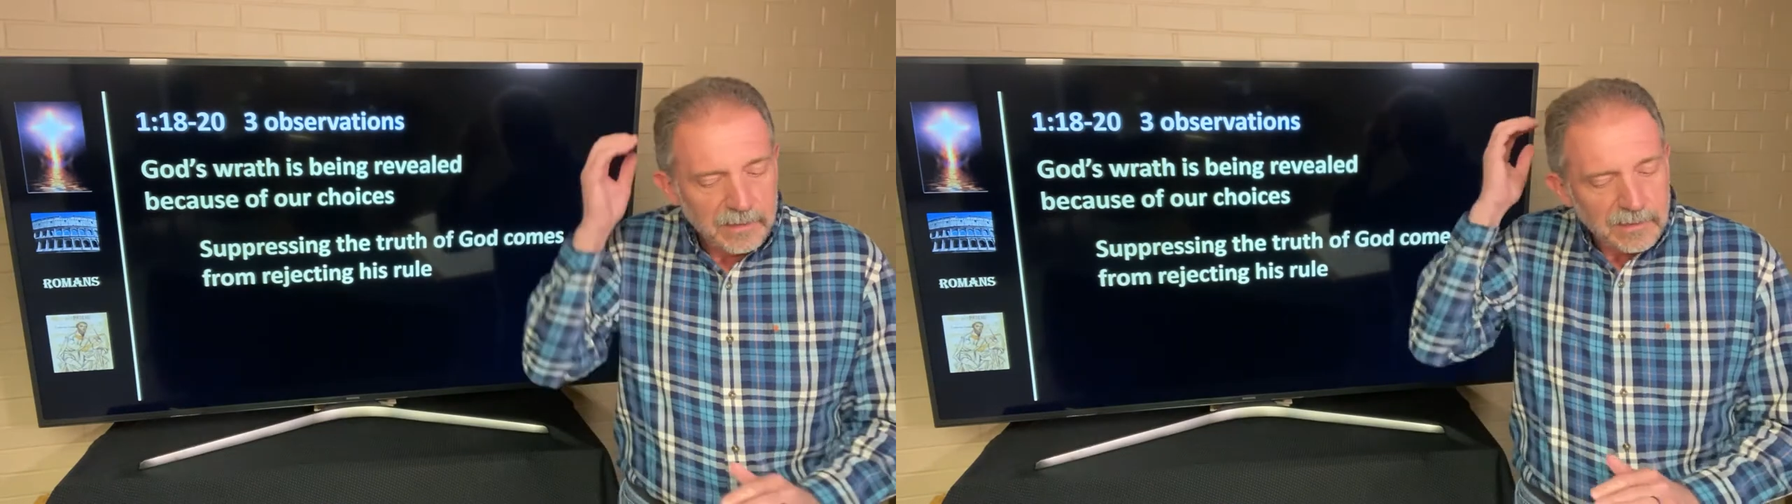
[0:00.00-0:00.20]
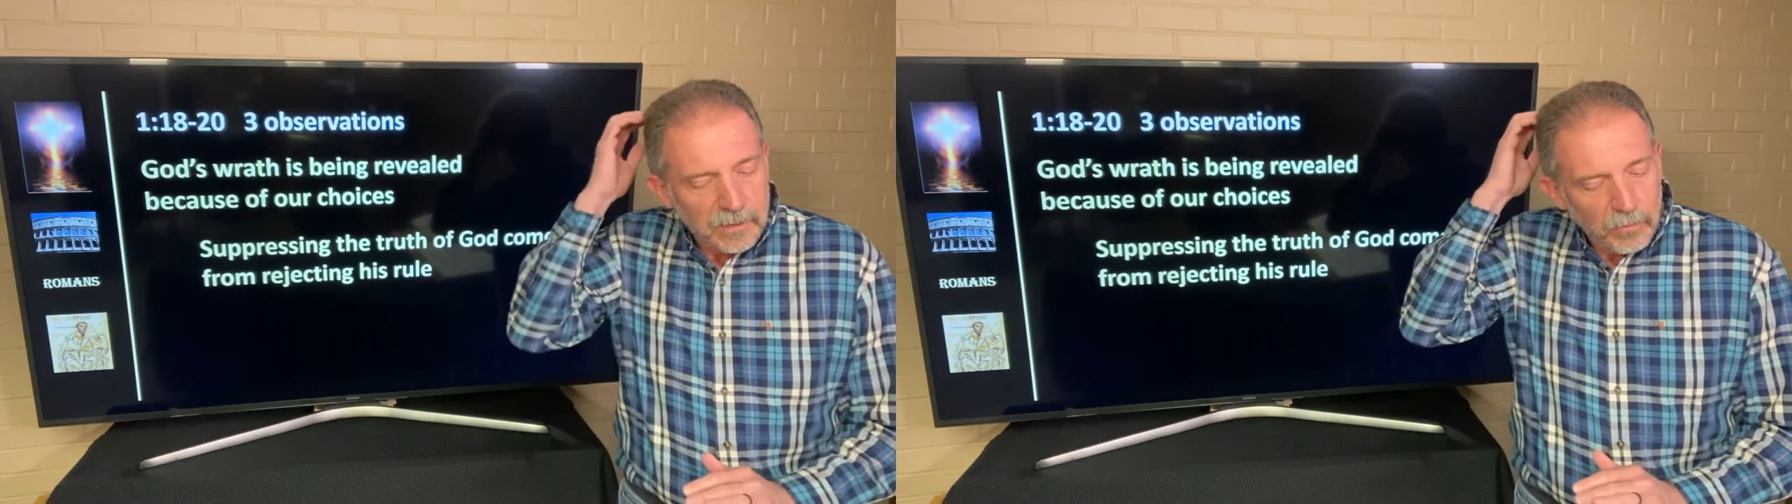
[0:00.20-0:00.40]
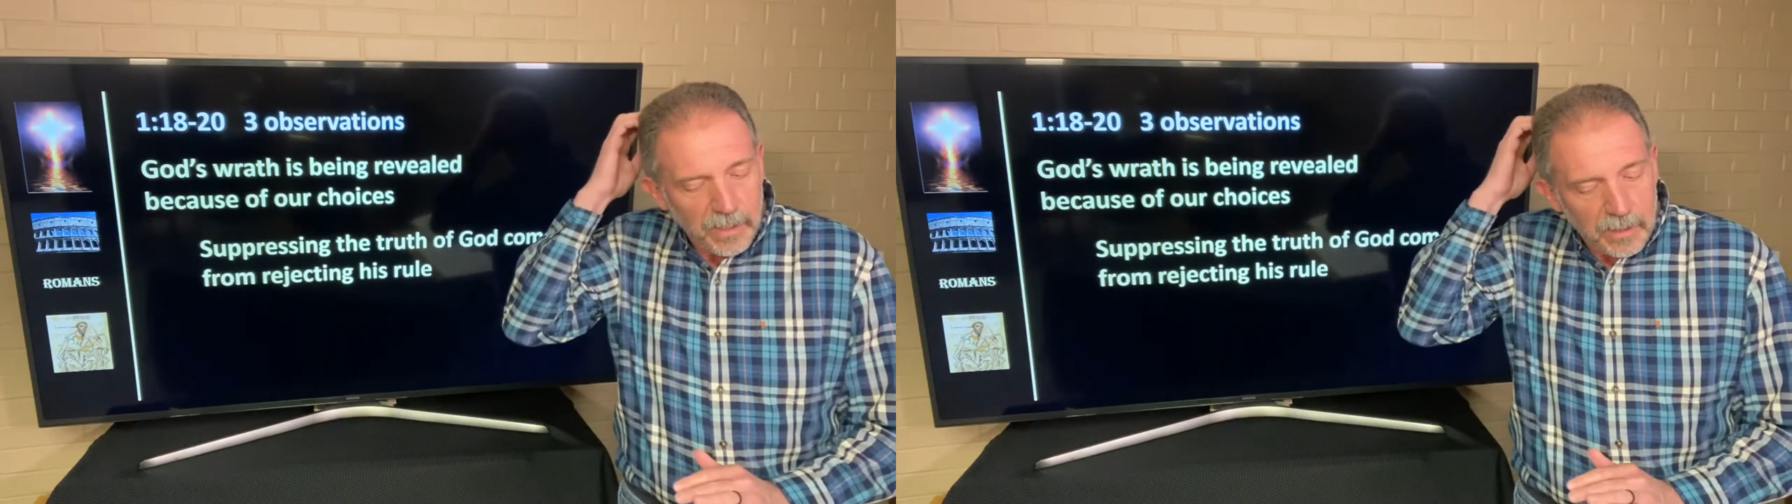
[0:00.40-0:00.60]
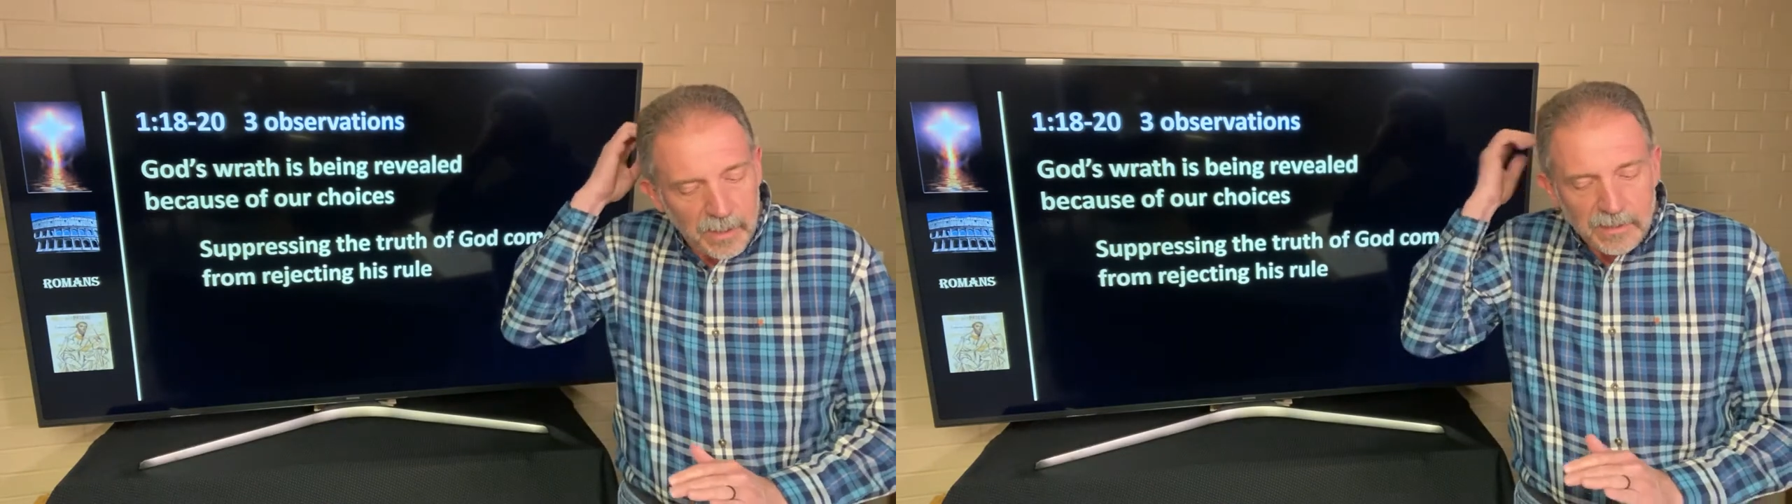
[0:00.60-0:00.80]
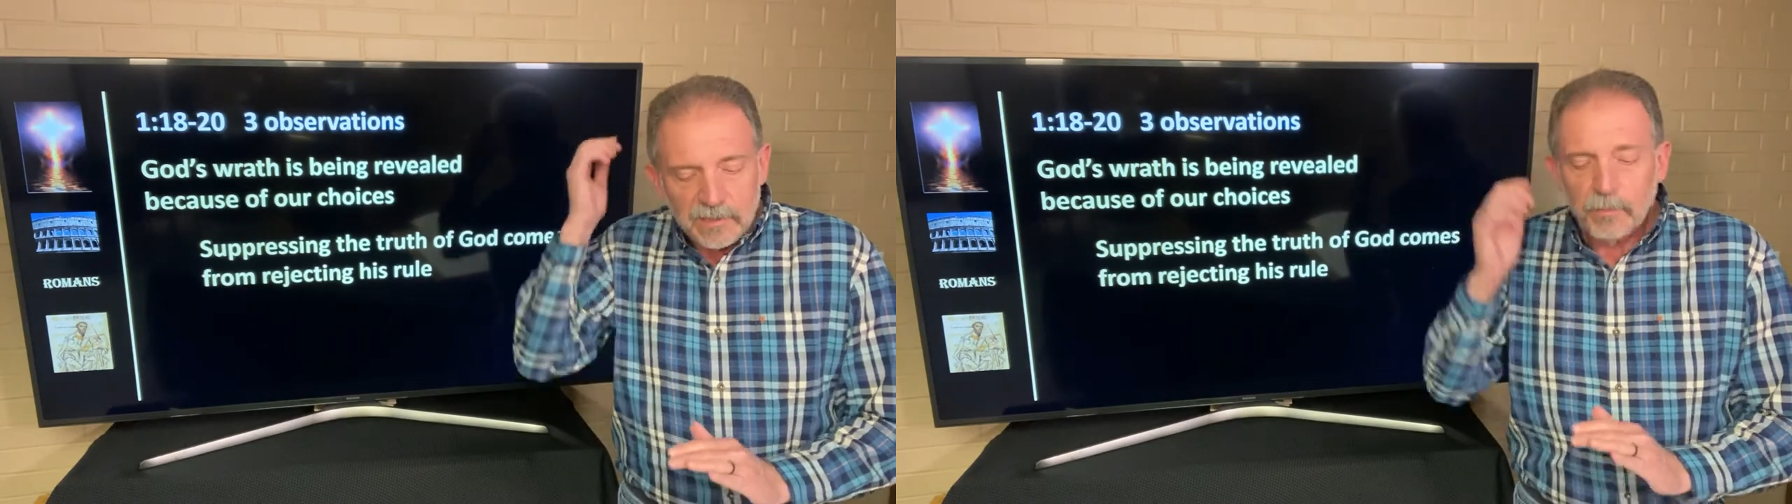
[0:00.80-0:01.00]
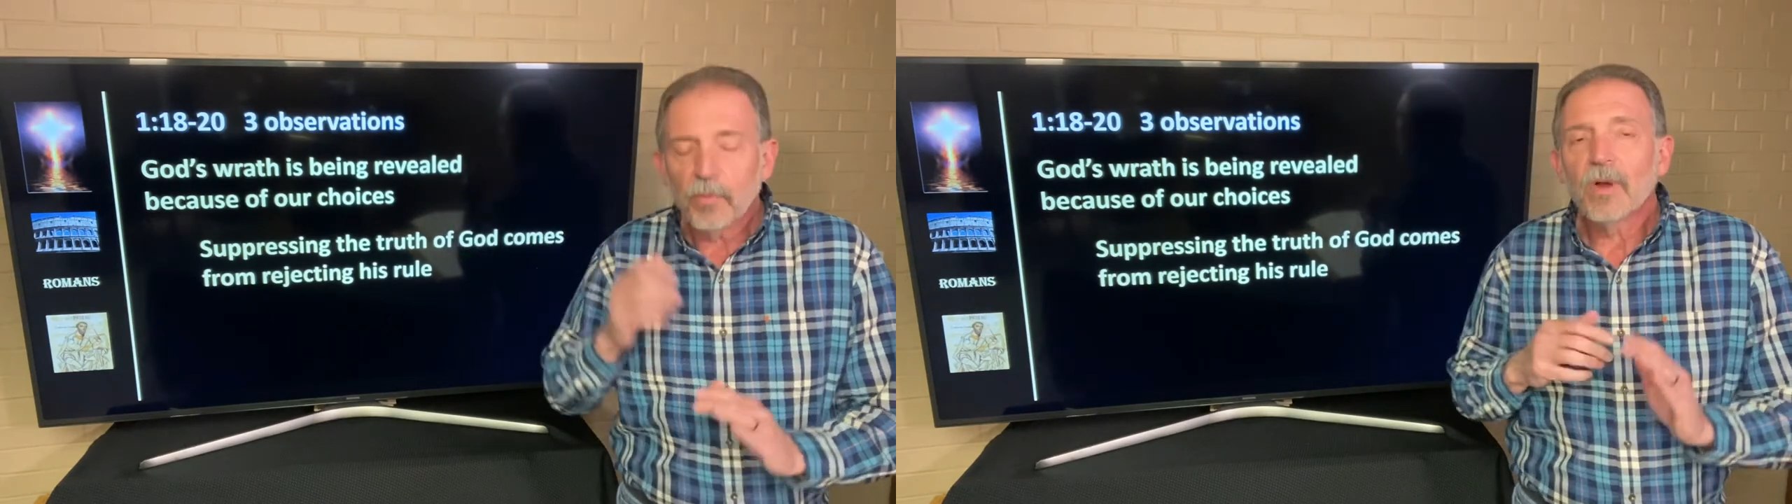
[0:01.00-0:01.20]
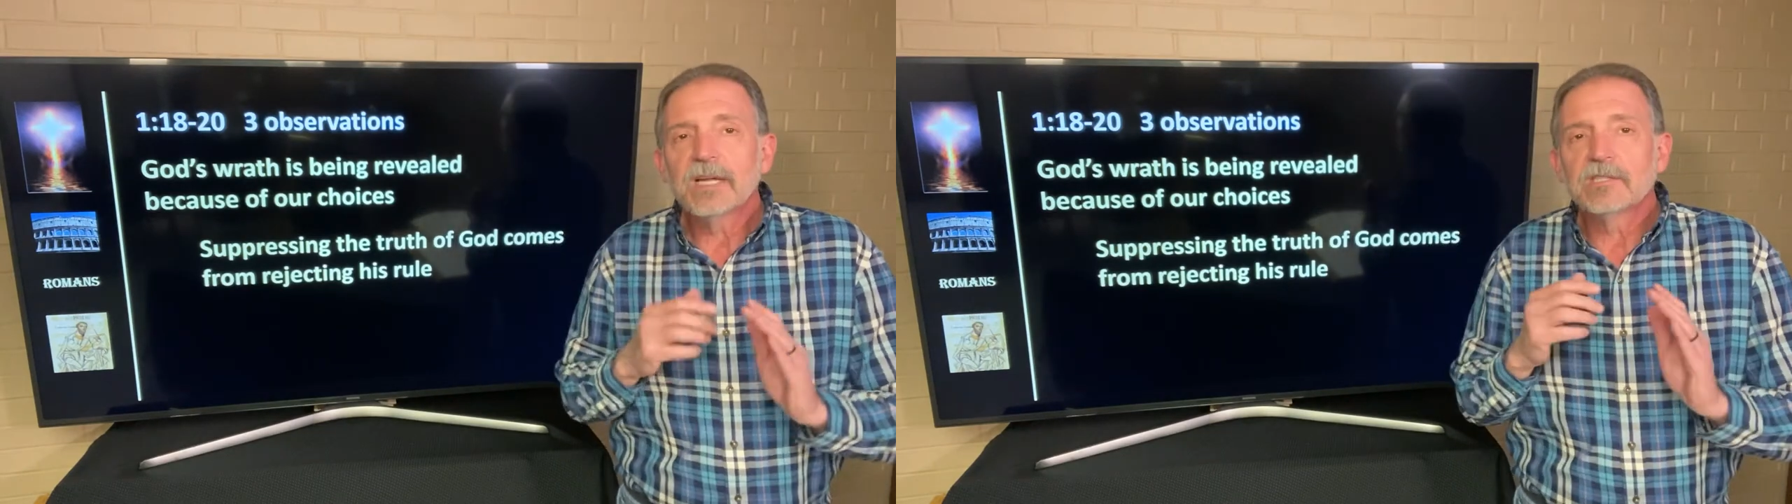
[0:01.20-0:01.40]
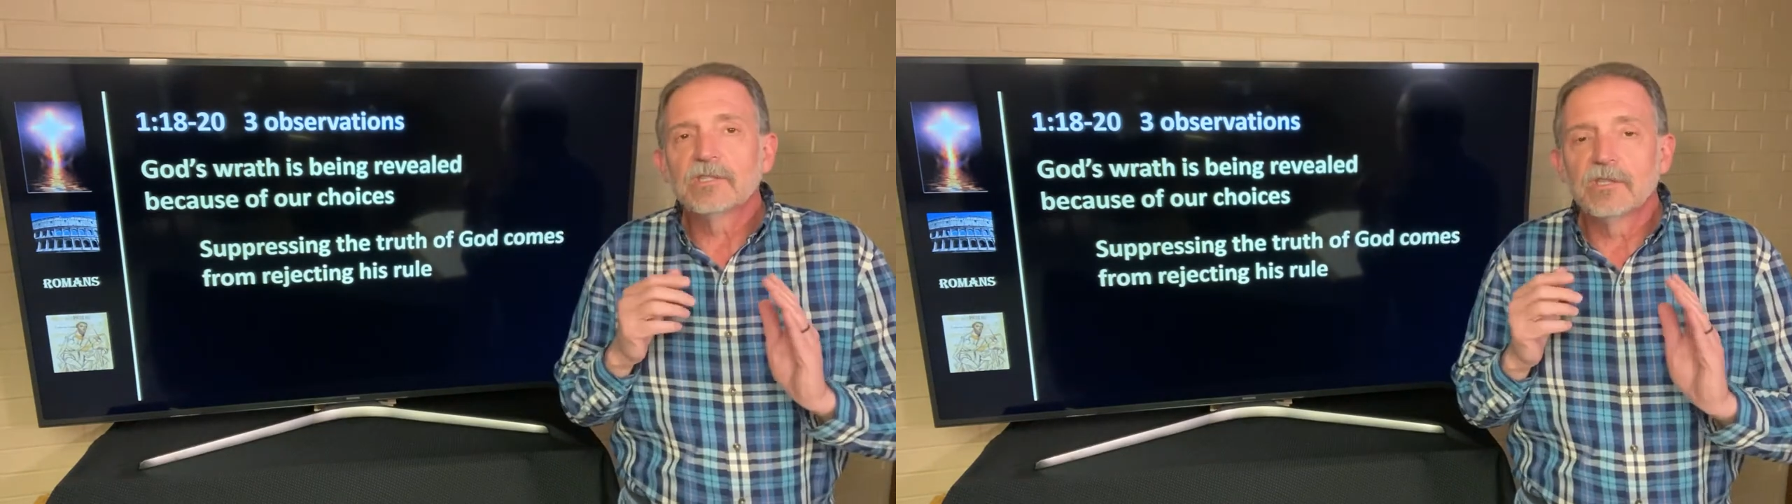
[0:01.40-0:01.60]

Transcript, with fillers: is that we suppress